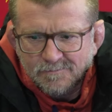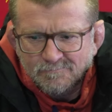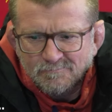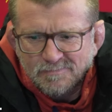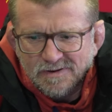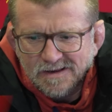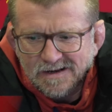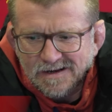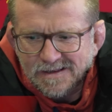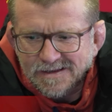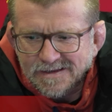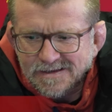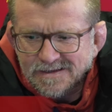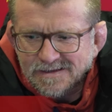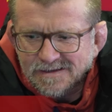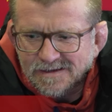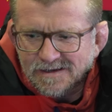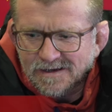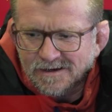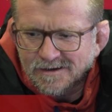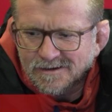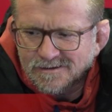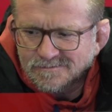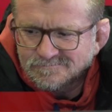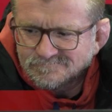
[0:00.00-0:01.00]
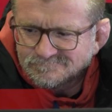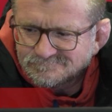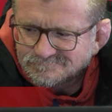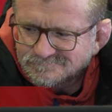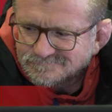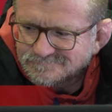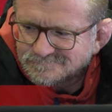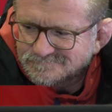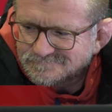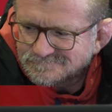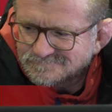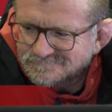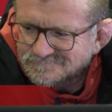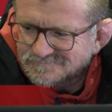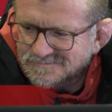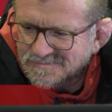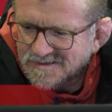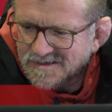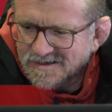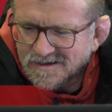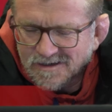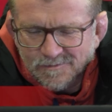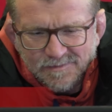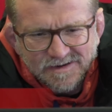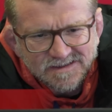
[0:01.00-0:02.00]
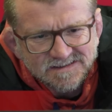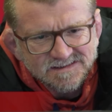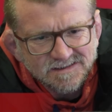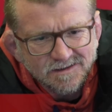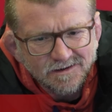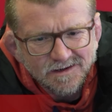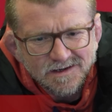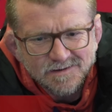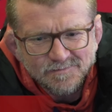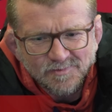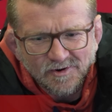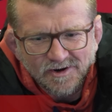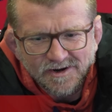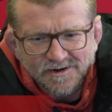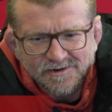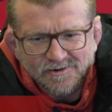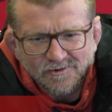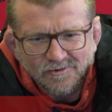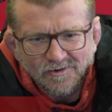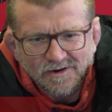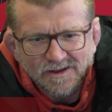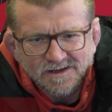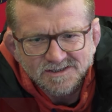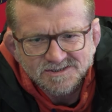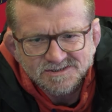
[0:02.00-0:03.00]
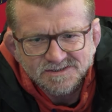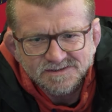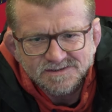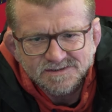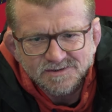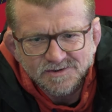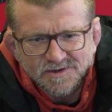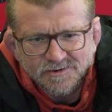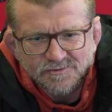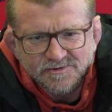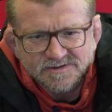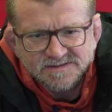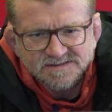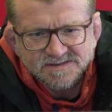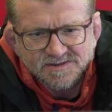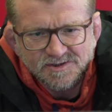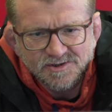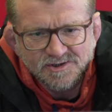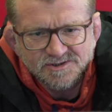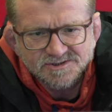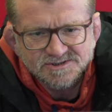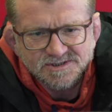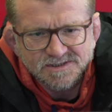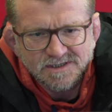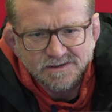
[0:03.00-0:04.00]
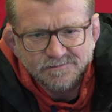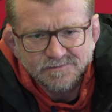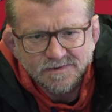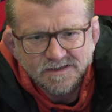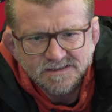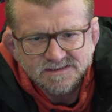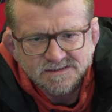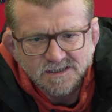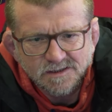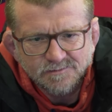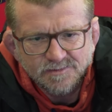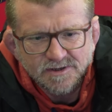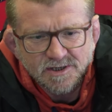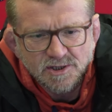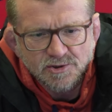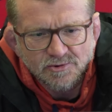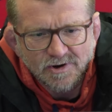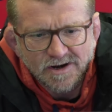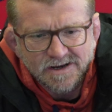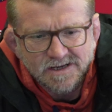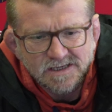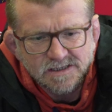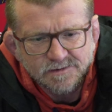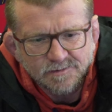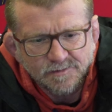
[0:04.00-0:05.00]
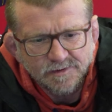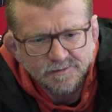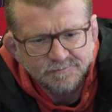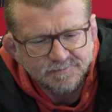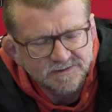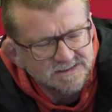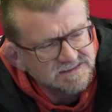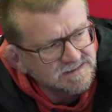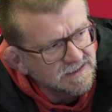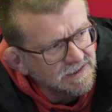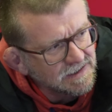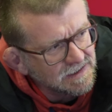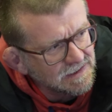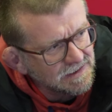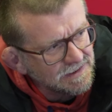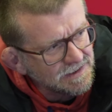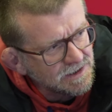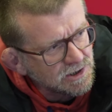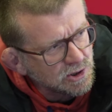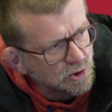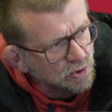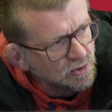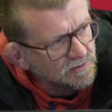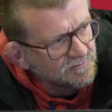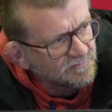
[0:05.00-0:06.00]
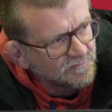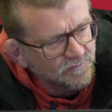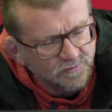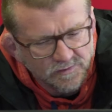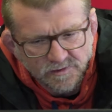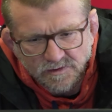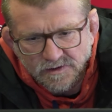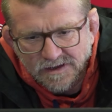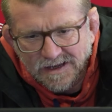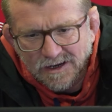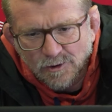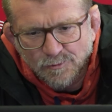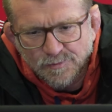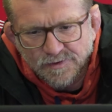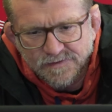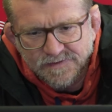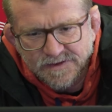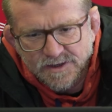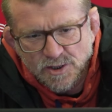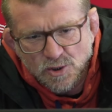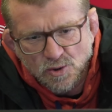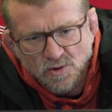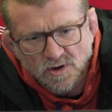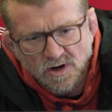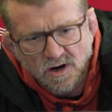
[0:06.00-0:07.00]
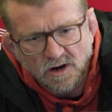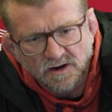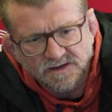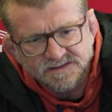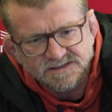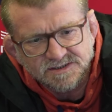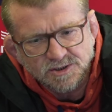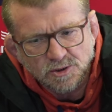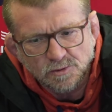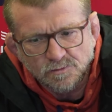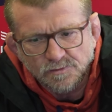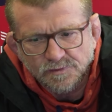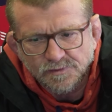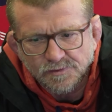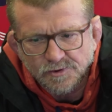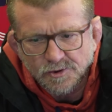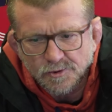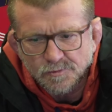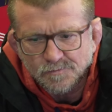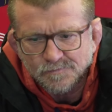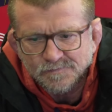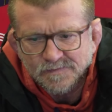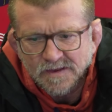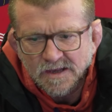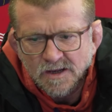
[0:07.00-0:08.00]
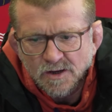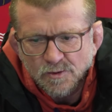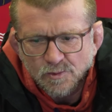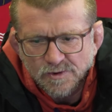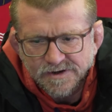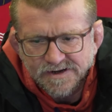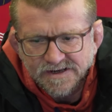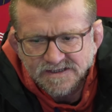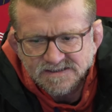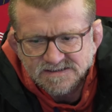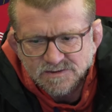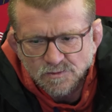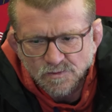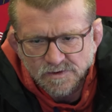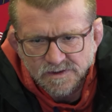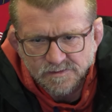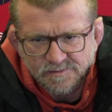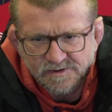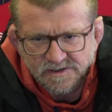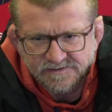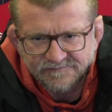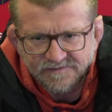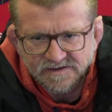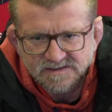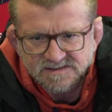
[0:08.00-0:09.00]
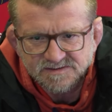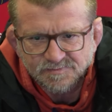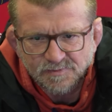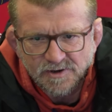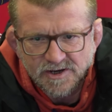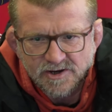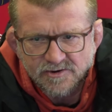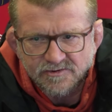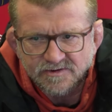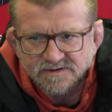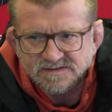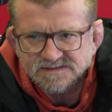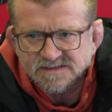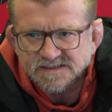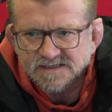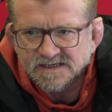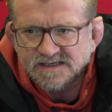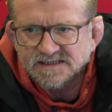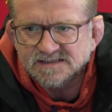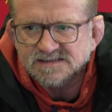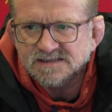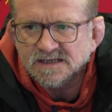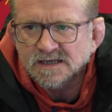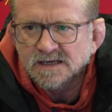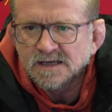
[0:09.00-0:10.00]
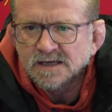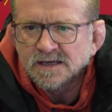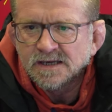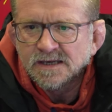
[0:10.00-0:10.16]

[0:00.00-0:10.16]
Billy, um, yeah, I'm excited by it all actually. doing a research on him. He's going to be great. He's going to be particularly good for helping the young guys come through. We need someone with a bit of experience, and he's